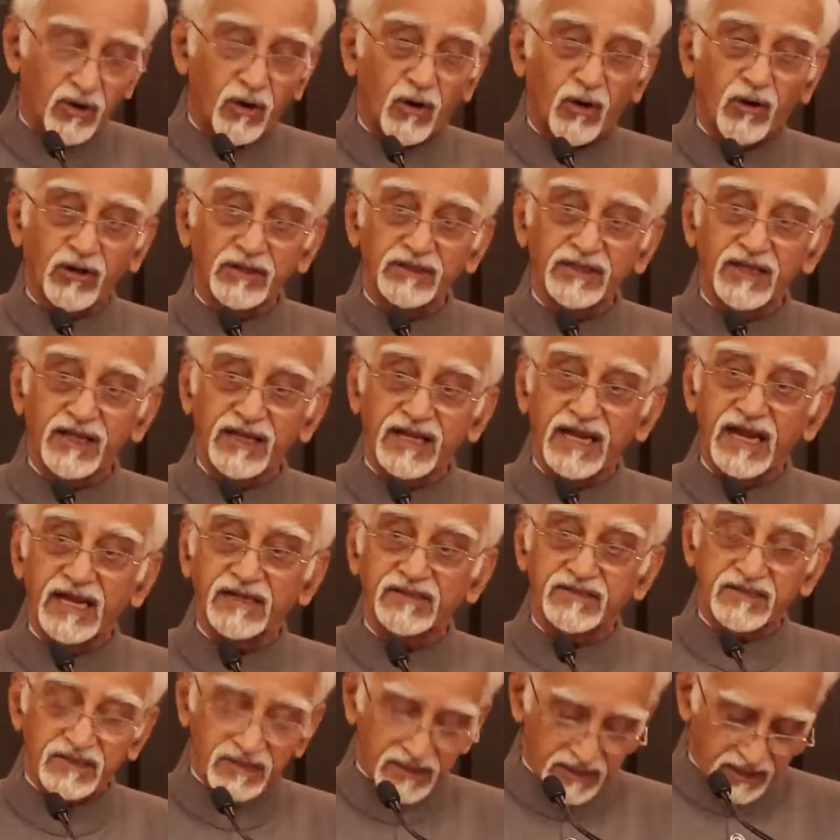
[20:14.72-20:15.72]
on the
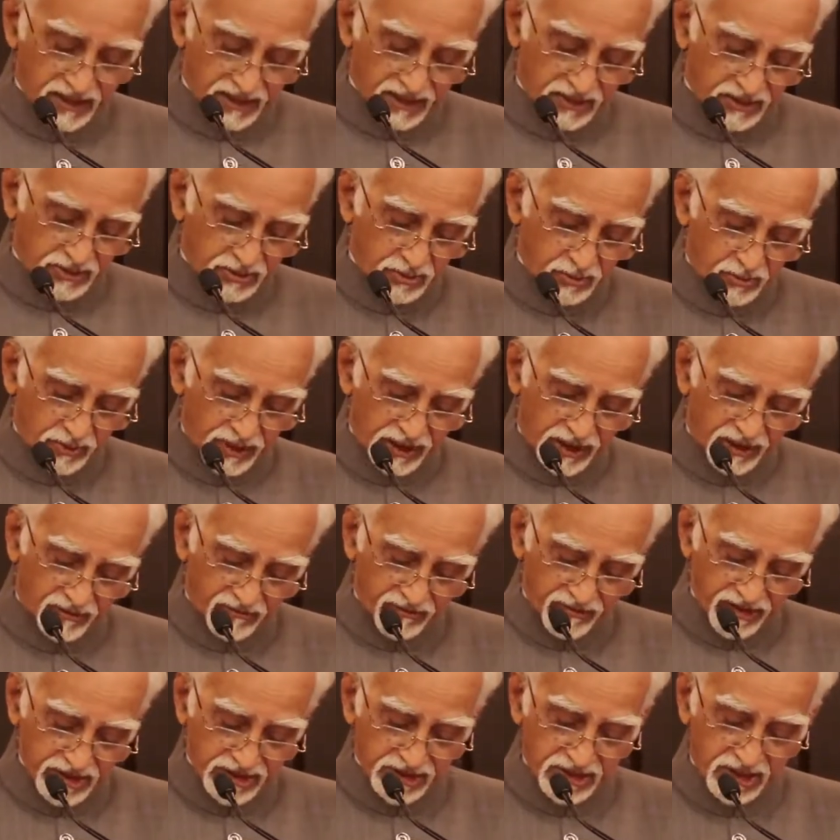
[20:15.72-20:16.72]
net to
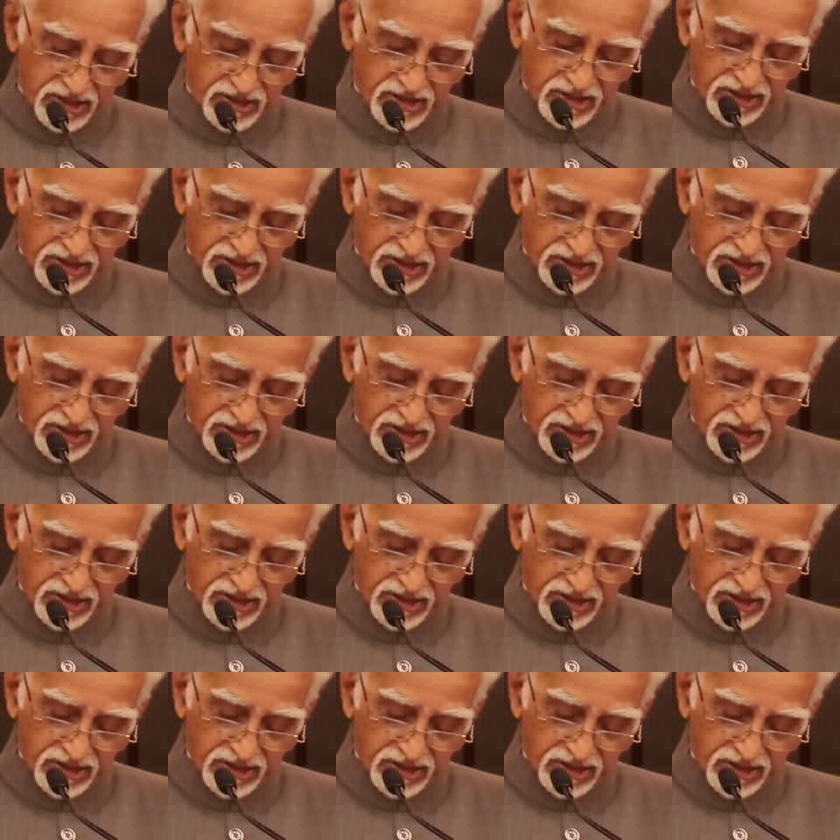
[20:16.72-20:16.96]
interested